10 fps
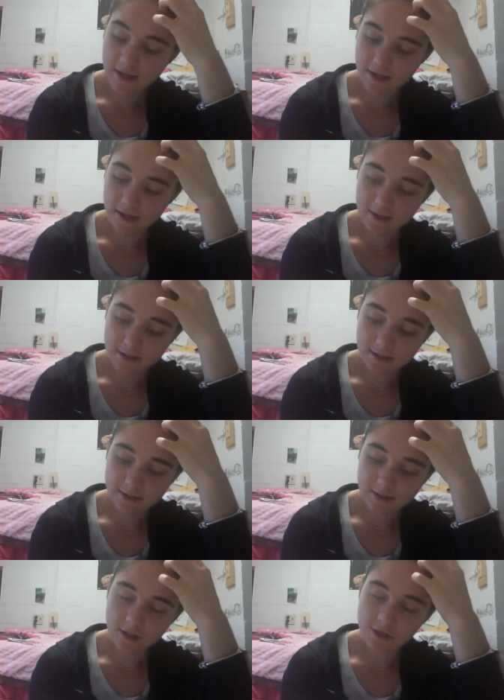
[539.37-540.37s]

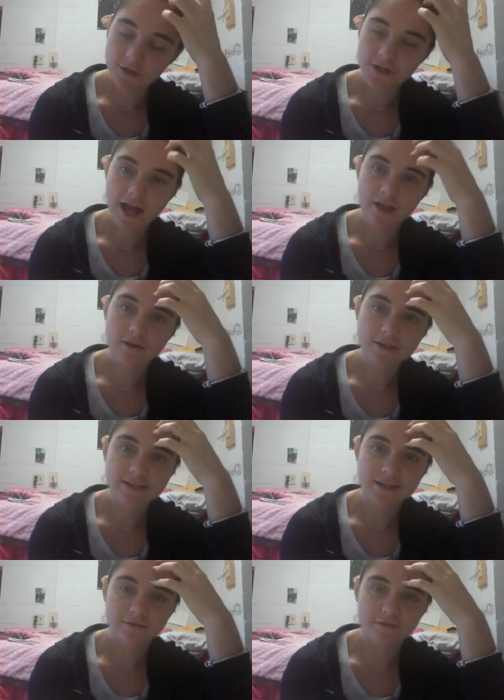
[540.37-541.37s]
Is your calories
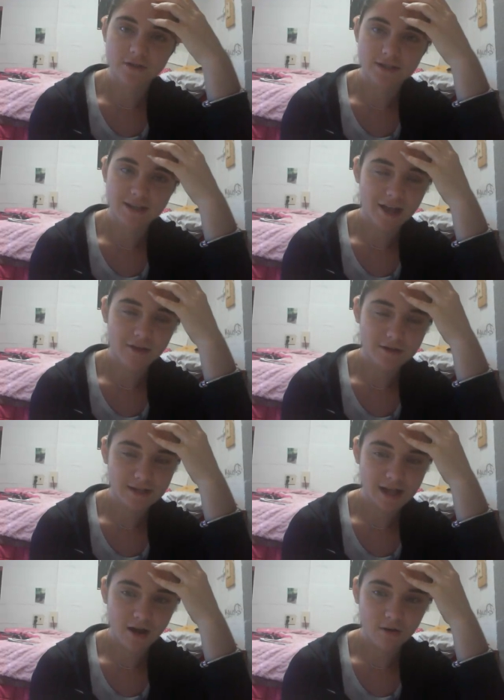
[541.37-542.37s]
in versus calories
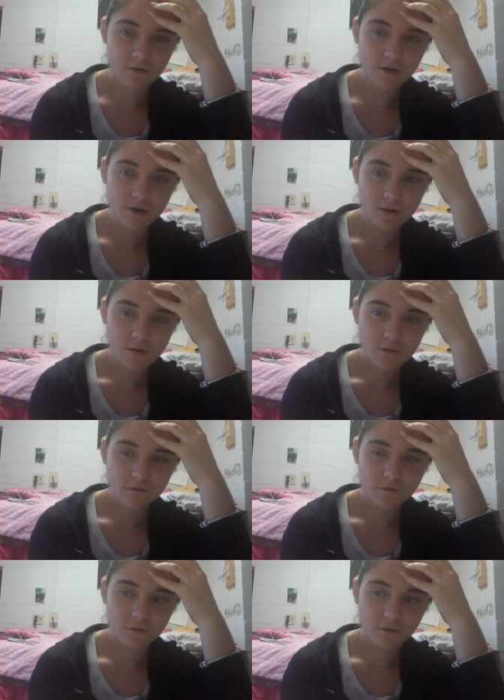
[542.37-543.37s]
out
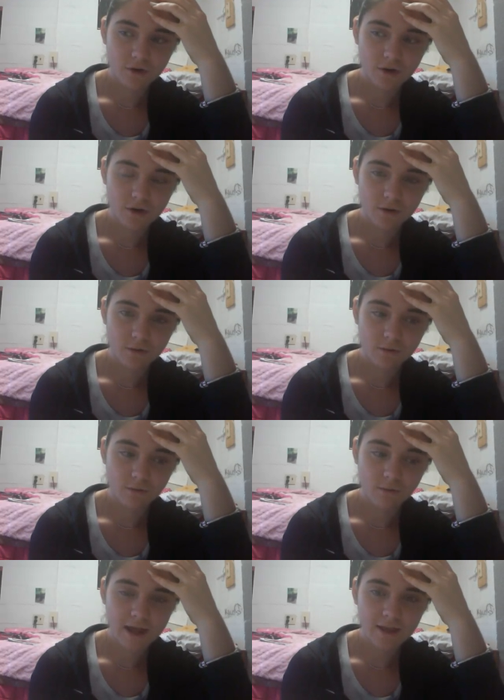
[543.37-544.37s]
for
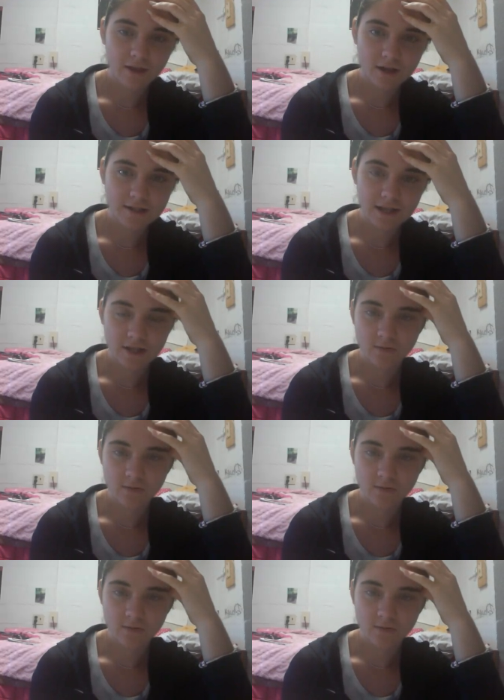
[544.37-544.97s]
weight loss /